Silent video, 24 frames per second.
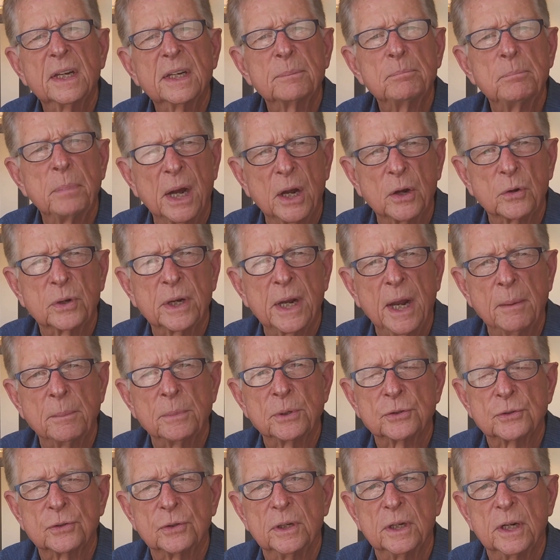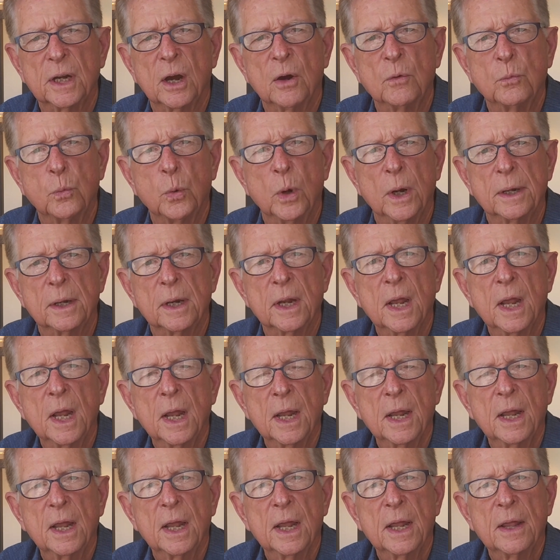biochemistry of what
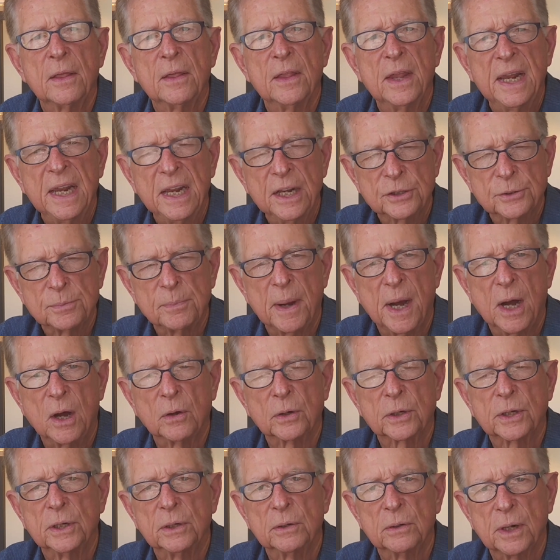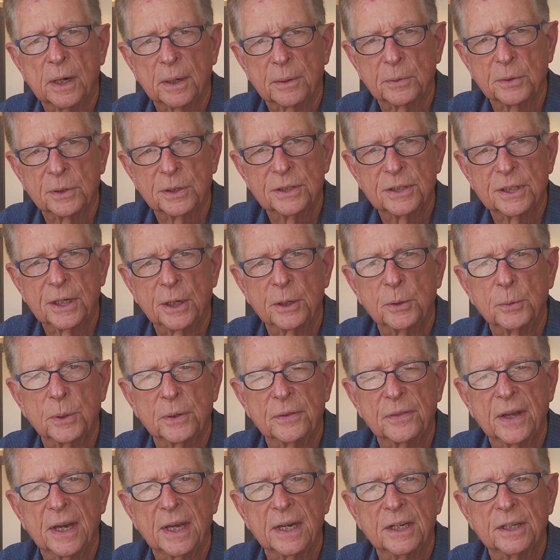his molecule, and I'm going to tell you what
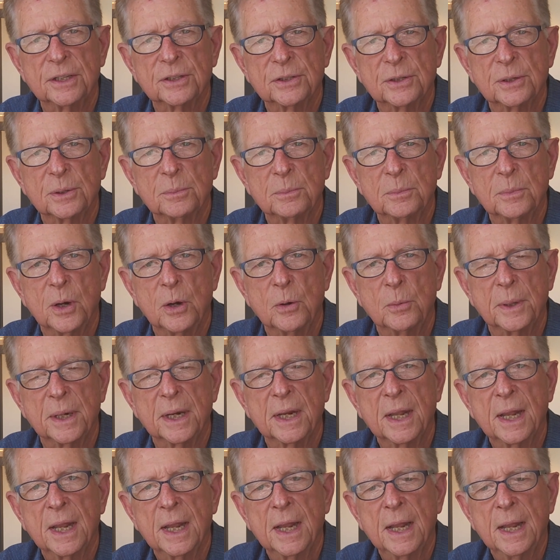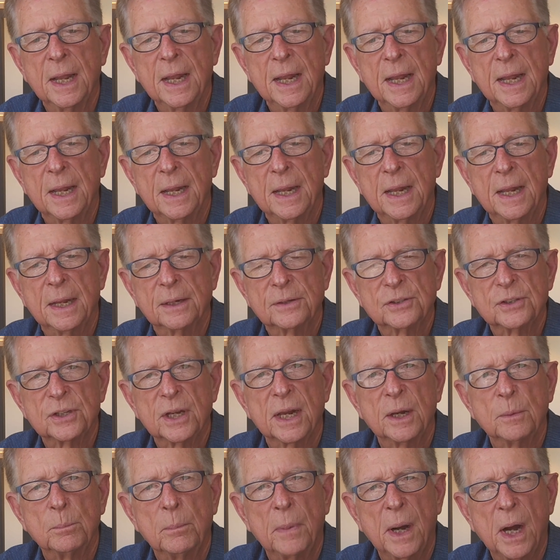that is in a moment. It's
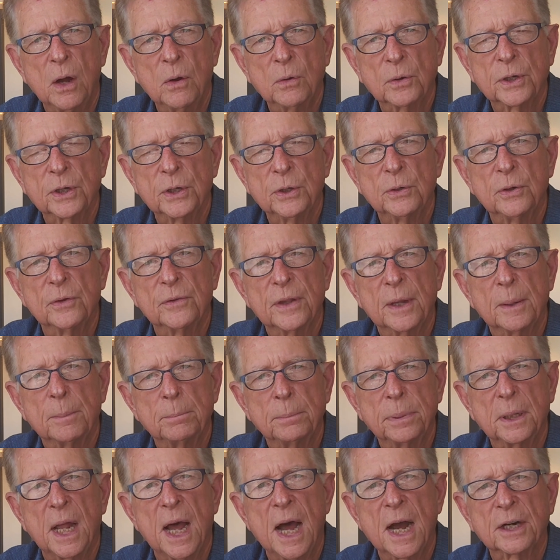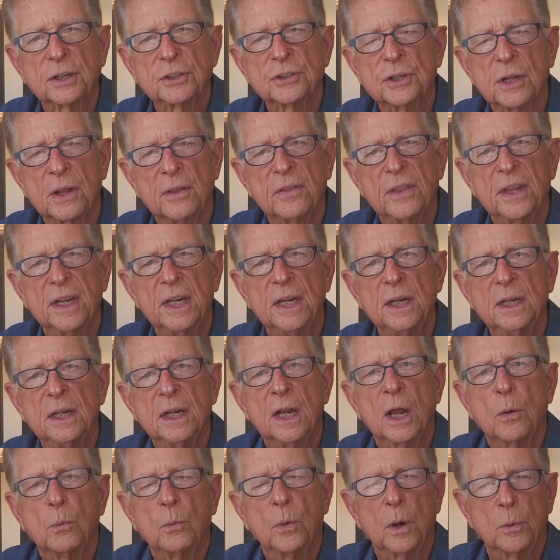a molecule that blocks
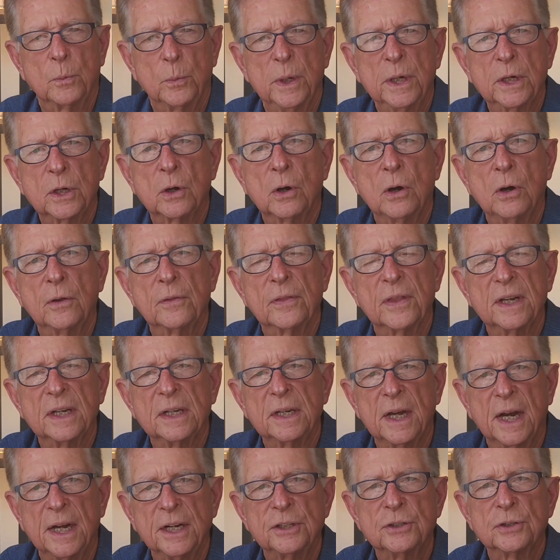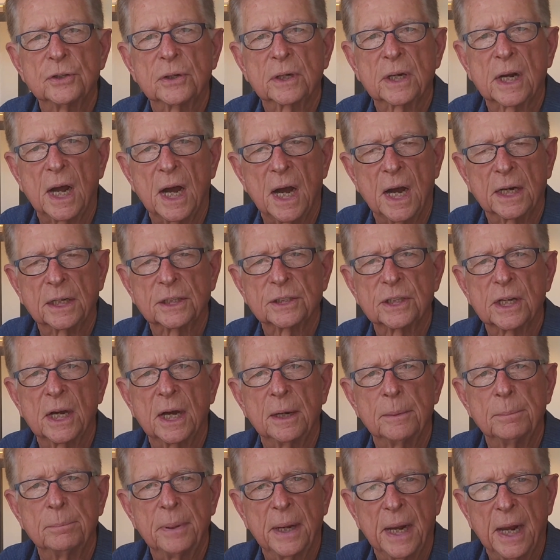what we call the nitric
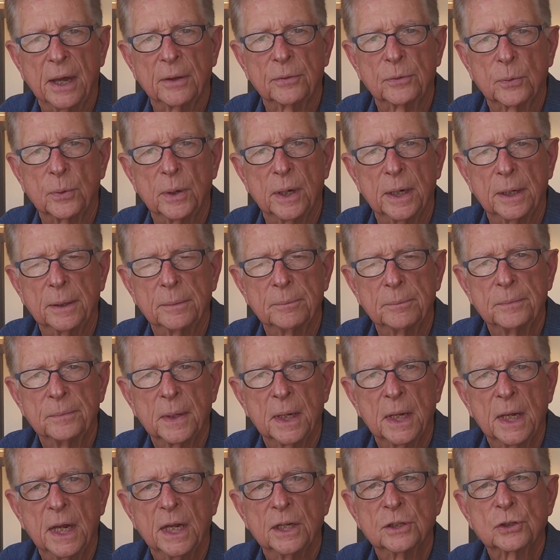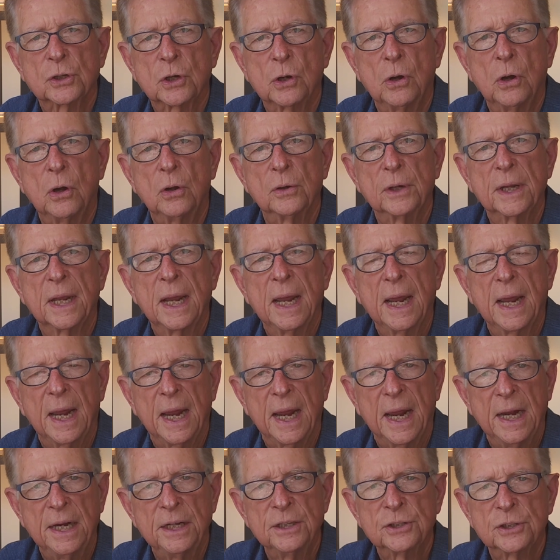oxide pathway. It's called
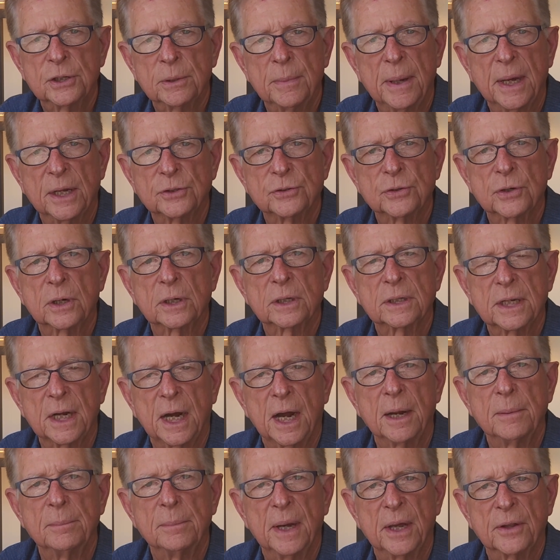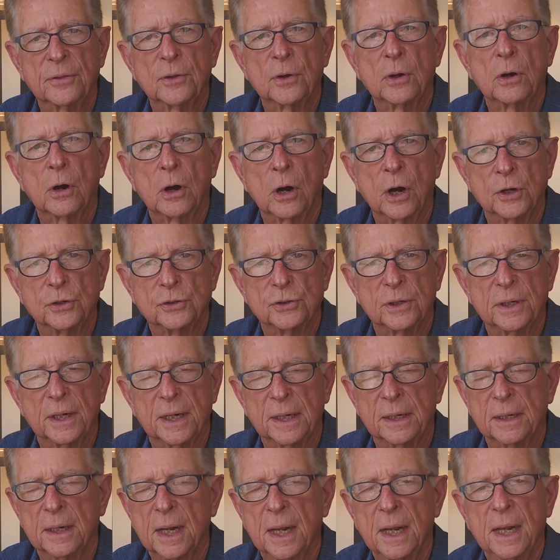asymmetric dimethyl
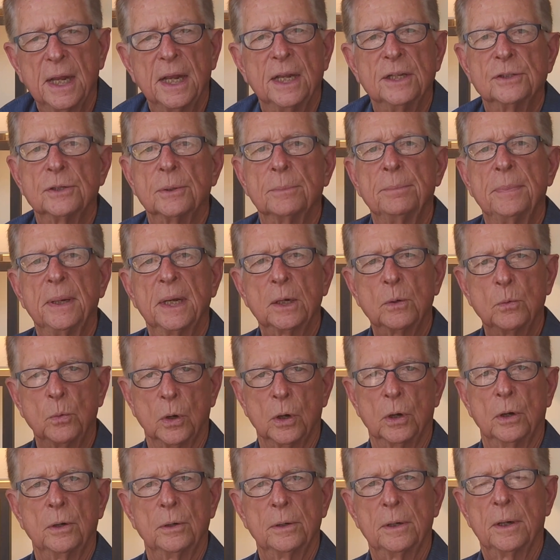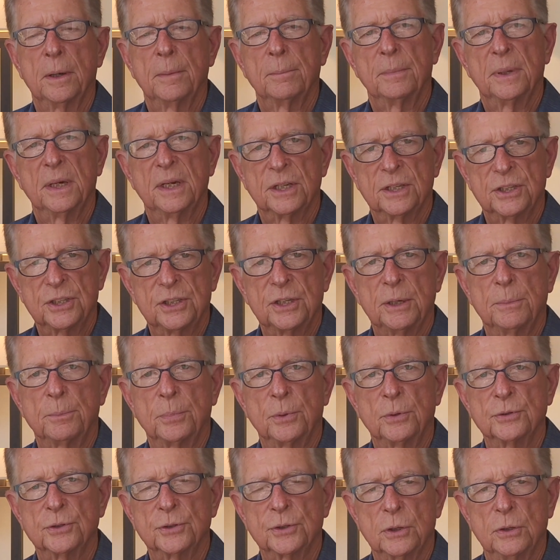arginine. It's a big word, but a
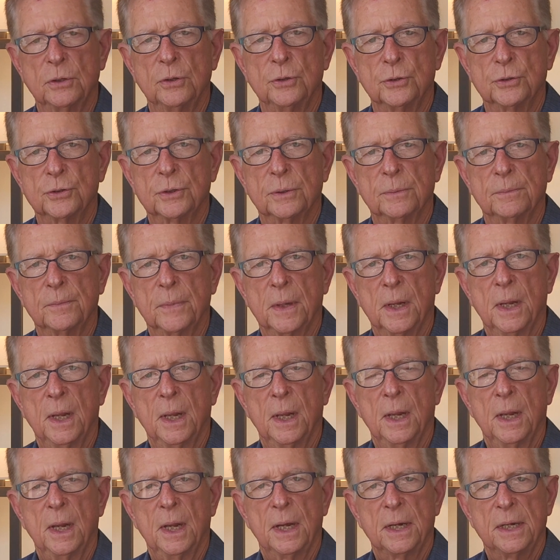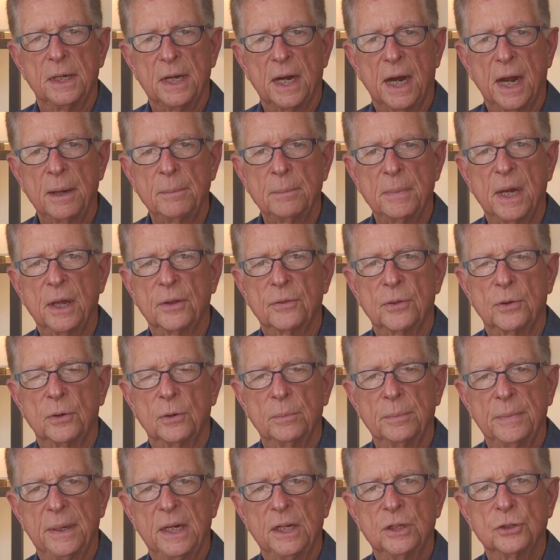simple solution. Dimethyl
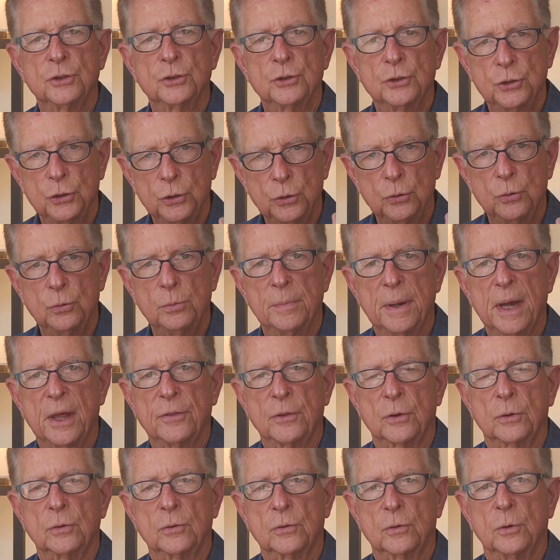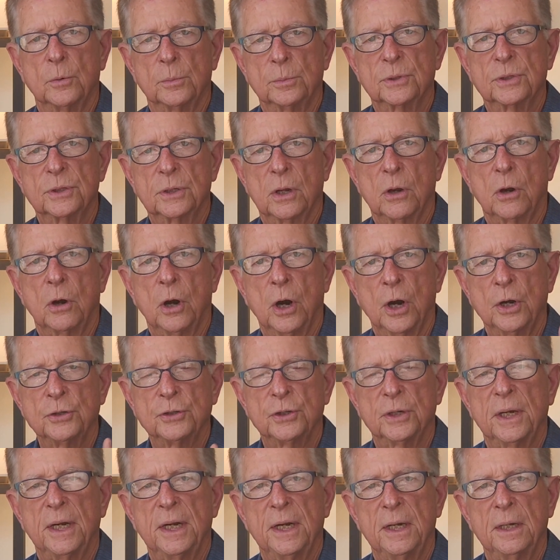means two methyl groups.
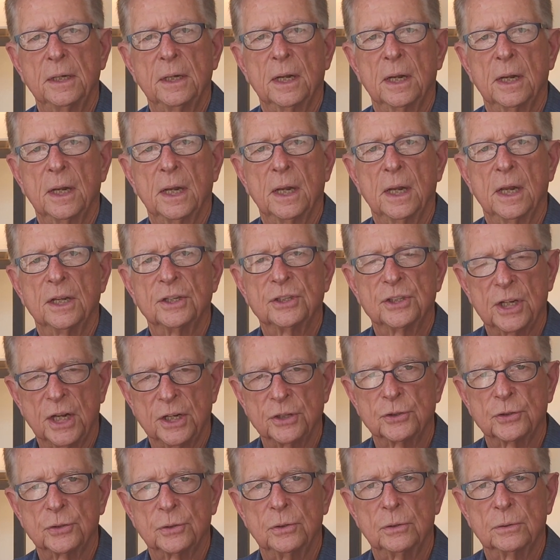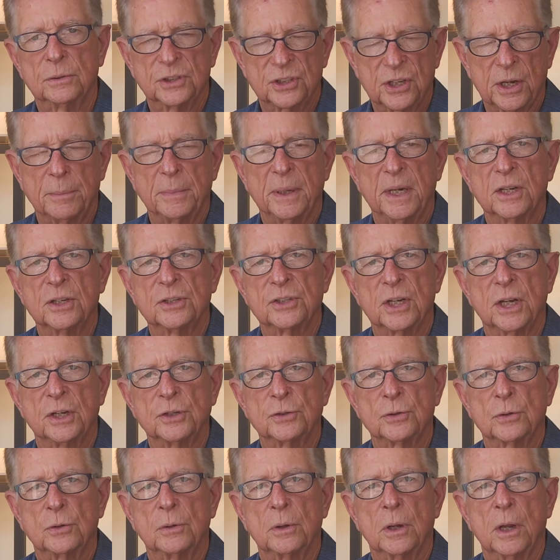Arginine, essential,
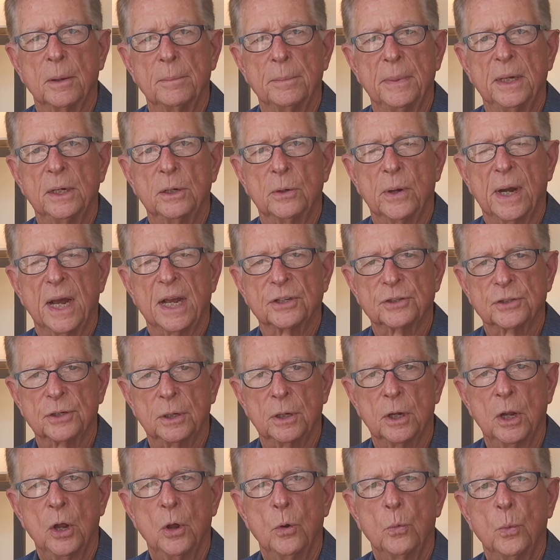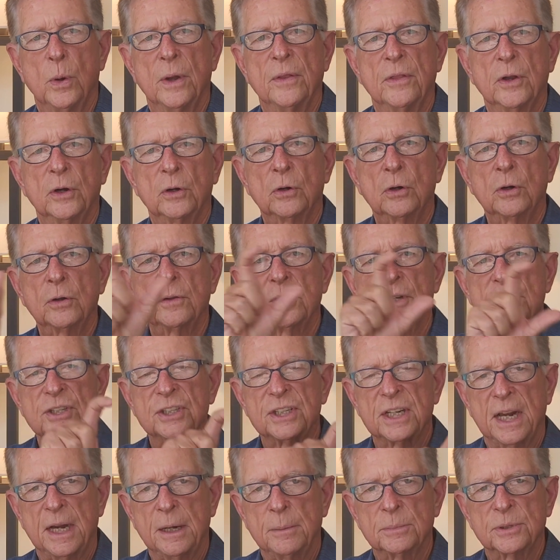semi-essential amino acid. When they're on the
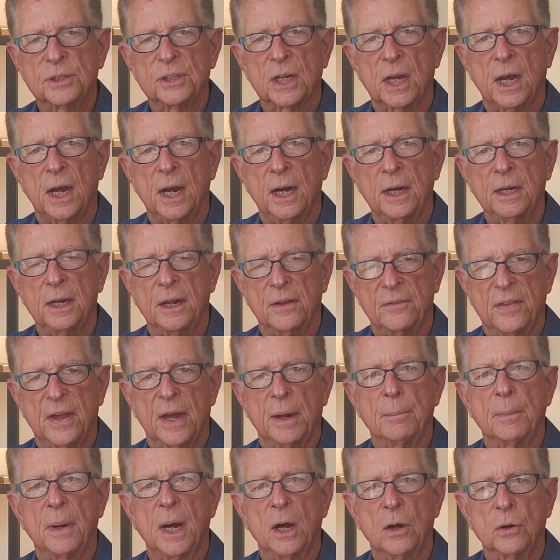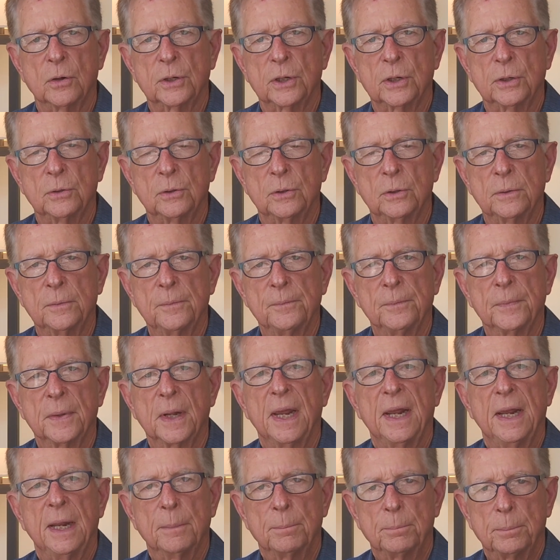same side of that molecule,
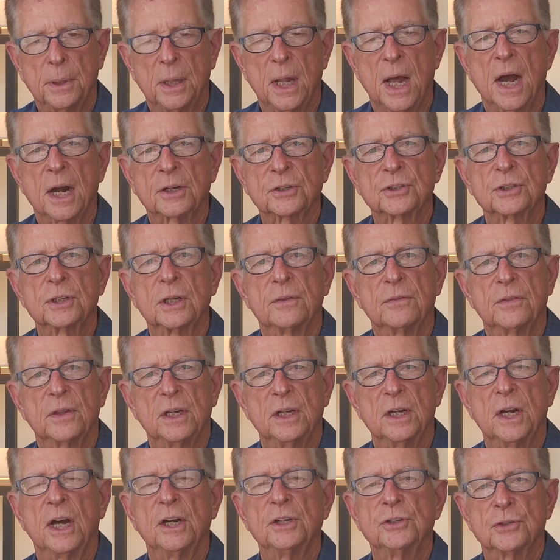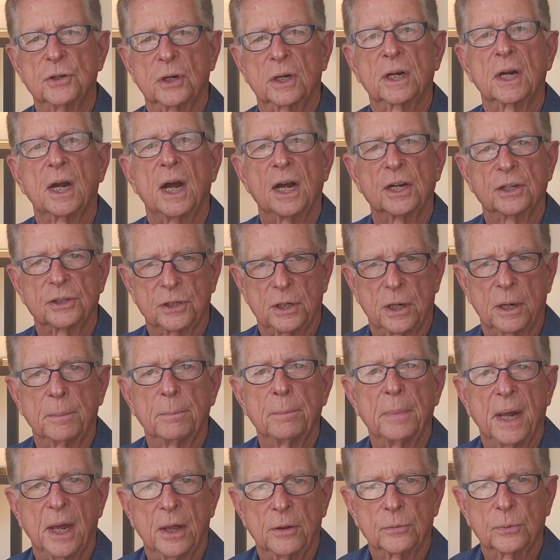it blocks the nitric oxide
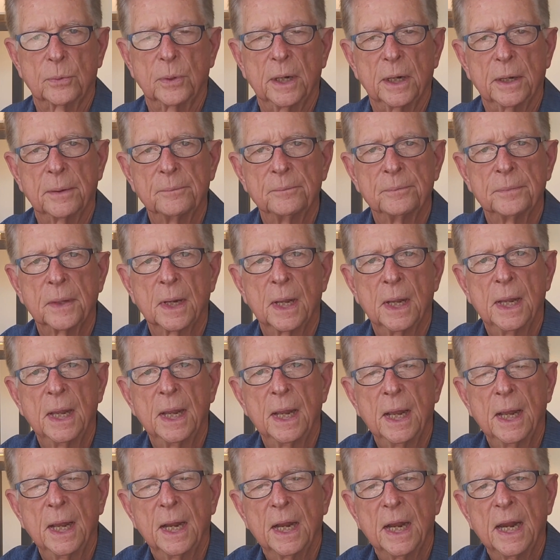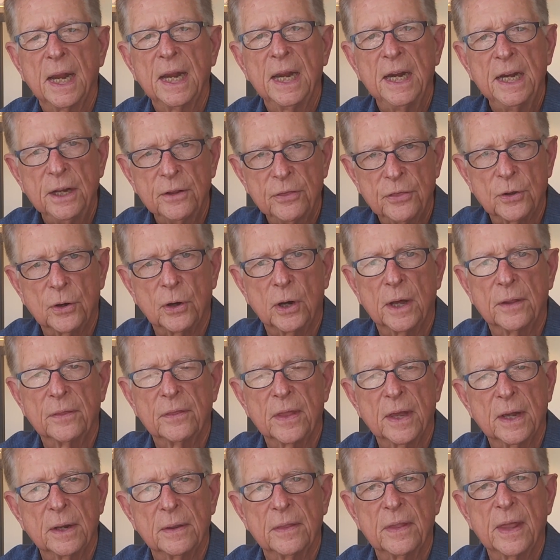pathway. He thought
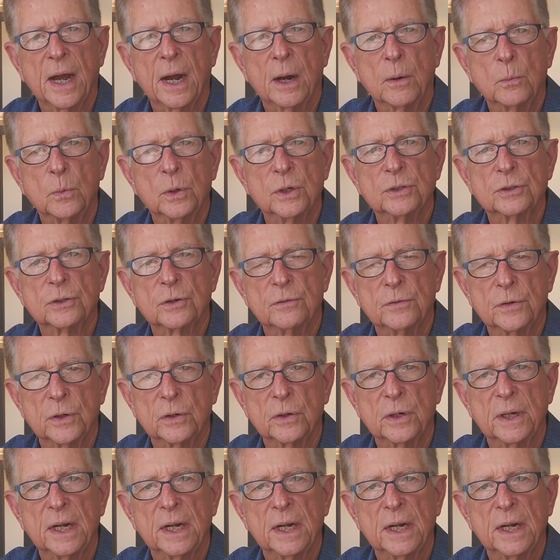that that was a very